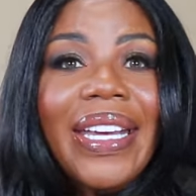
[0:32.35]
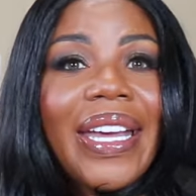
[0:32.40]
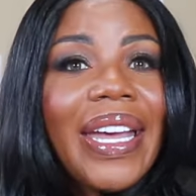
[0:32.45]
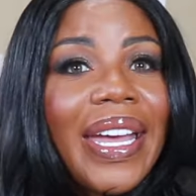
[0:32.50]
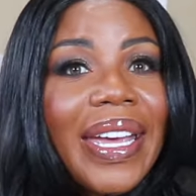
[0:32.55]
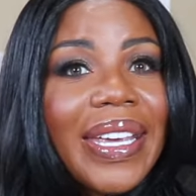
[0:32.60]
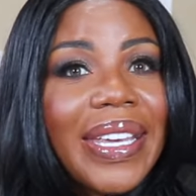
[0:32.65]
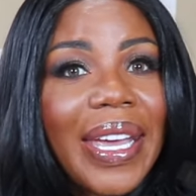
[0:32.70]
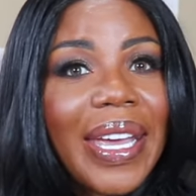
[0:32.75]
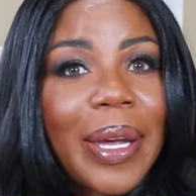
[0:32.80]

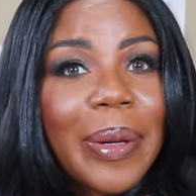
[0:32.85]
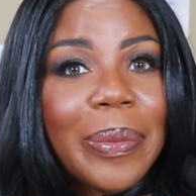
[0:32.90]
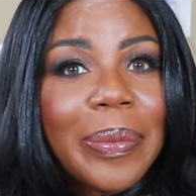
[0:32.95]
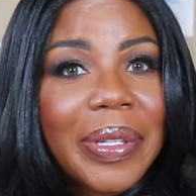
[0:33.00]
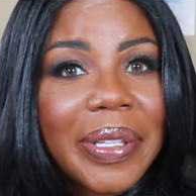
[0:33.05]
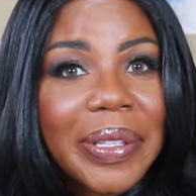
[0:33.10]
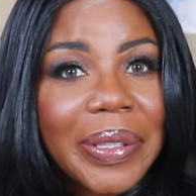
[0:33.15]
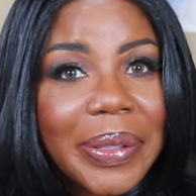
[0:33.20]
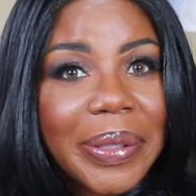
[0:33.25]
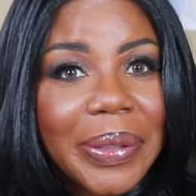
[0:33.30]
How y'all
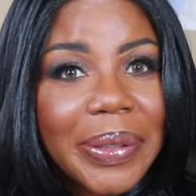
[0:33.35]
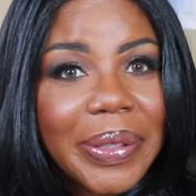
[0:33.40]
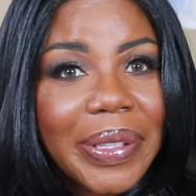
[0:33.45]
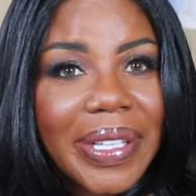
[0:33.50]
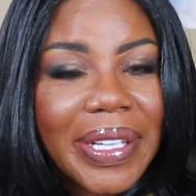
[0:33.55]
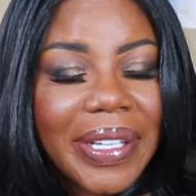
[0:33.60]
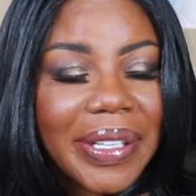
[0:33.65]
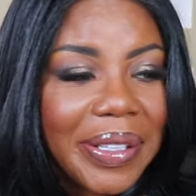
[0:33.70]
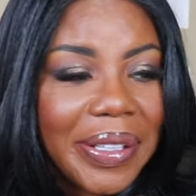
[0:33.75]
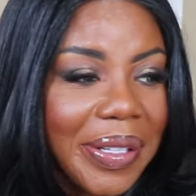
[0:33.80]
been doing?
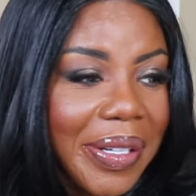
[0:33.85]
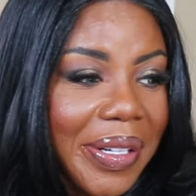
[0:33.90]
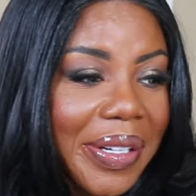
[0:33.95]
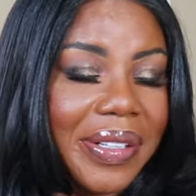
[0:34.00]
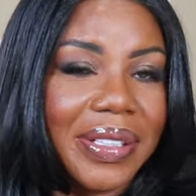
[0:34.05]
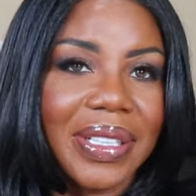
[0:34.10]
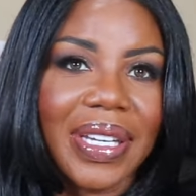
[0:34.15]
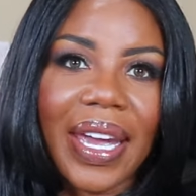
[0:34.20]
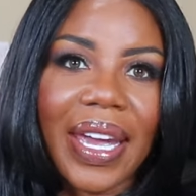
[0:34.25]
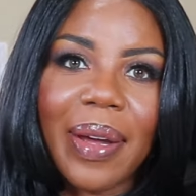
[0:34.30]
And
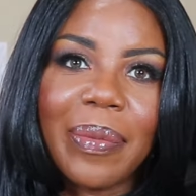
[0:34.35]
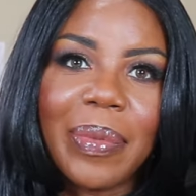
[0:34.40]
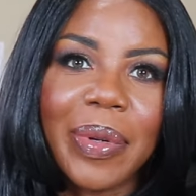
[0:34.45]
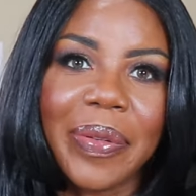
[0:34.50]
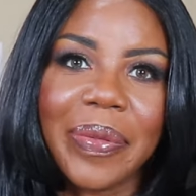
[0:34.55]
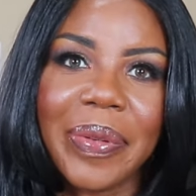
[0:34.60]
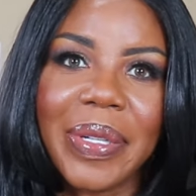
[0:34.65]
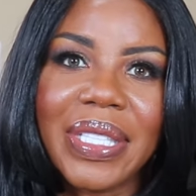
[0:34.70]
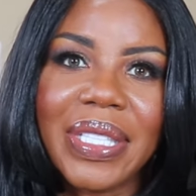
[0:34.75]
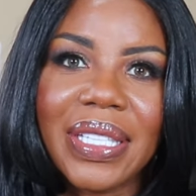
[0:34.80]
girl, y'all
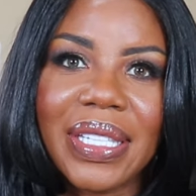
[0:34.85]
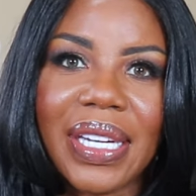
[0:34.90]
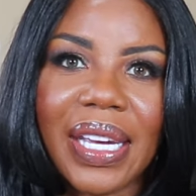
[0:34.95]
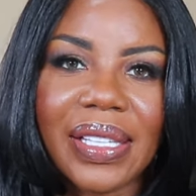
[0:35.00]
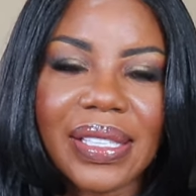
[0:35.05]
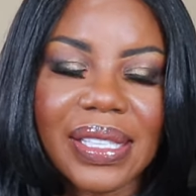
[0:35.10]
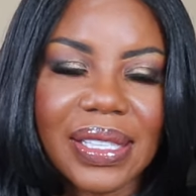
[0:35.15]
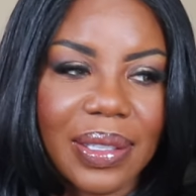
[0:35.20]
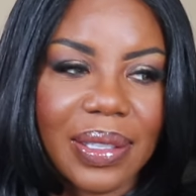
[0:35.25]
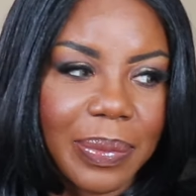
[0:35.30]
been reaching
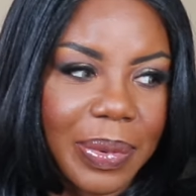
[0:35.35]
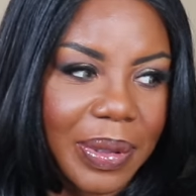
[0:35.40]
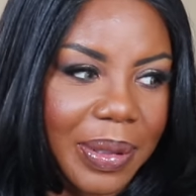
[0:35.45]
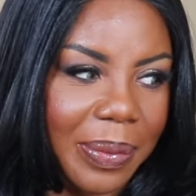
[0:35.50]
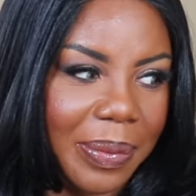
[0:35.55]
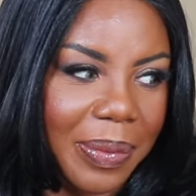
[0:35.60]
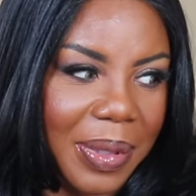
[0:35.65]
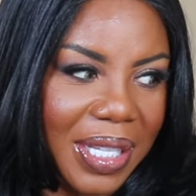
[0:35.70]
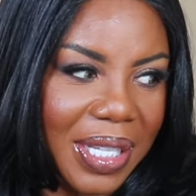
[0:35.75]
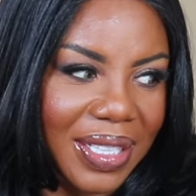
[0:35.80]
out.
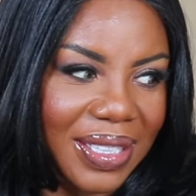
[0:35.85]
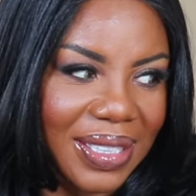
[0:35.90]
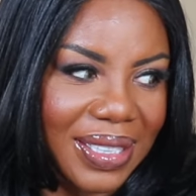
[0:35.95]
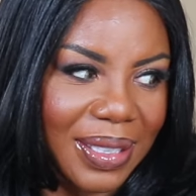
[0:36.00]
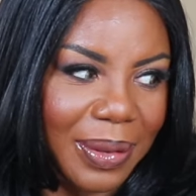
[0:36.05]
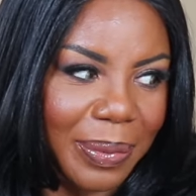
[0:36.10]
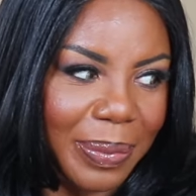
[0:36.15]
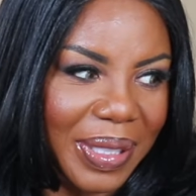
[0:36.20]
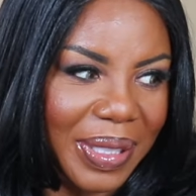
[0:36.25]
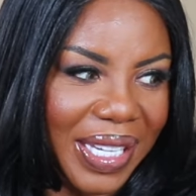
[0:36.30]
Simply me.
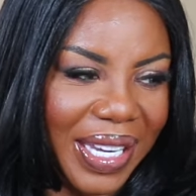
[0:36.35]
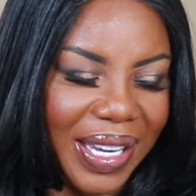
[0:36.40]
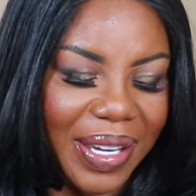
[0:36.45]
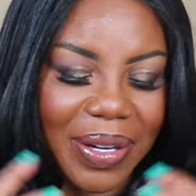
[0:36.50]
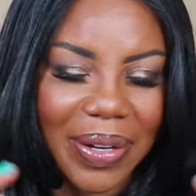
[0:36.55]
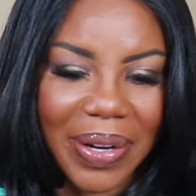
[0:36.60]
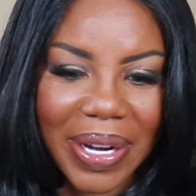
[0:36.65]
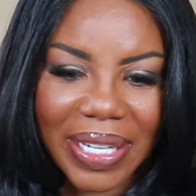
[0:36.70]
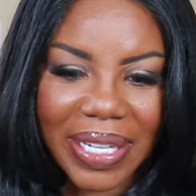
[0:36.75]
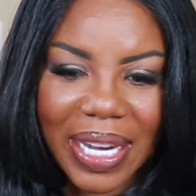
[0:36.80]
Simply,
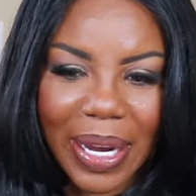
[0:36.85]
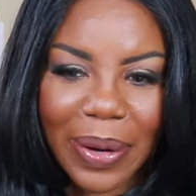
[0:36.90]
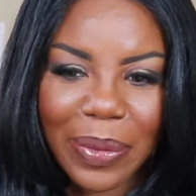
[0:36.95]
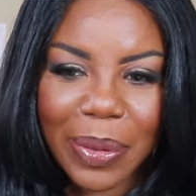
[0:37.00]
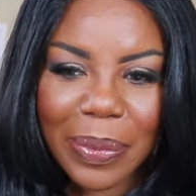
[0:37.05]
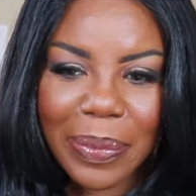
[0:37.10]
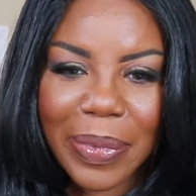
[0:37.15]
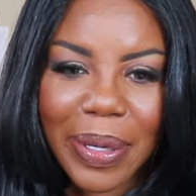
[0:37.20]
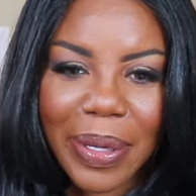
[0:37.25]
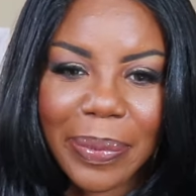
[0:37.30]
oh, I
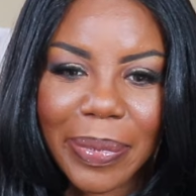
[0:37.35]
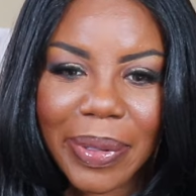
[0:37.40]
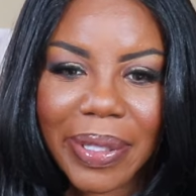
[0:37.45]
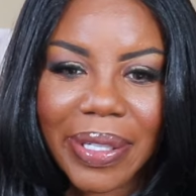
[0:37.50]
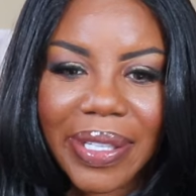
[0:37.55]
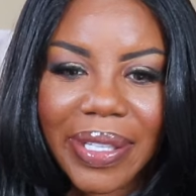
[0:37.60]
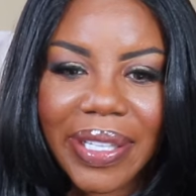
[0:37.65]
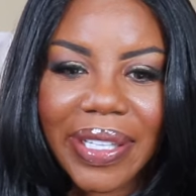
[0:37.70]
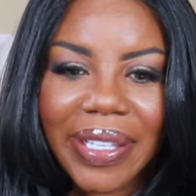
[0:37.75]
can't remember.